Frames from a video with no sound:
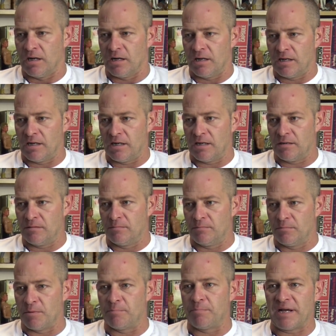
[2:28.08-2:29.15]

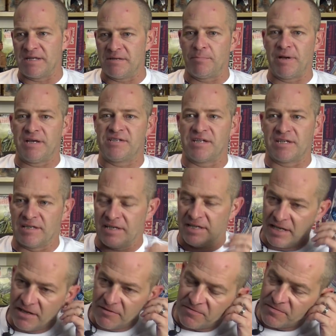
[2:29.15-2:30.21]
But
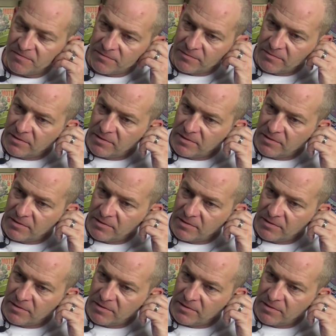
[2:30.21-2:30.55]
basically, if